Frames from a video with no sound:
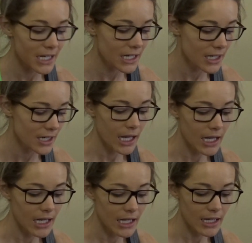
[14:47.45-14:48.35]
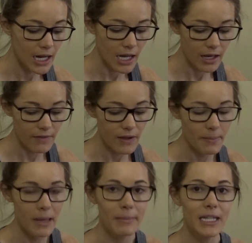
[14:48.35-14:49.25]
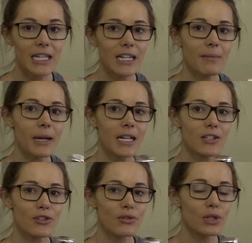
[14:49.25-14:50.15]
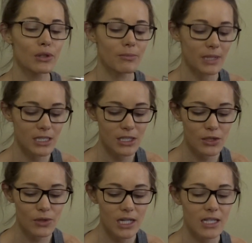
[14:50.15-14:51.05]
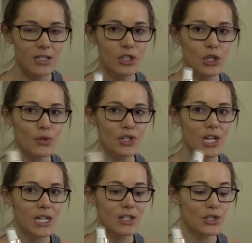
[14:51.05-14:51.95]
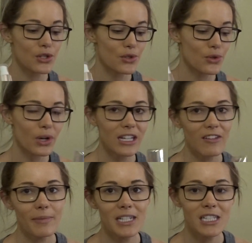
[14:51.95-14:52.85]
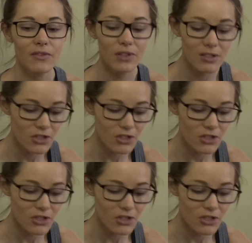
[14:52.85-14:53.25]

hair. And I have my bikini bite to glue in my suit and then show shine to give myself a little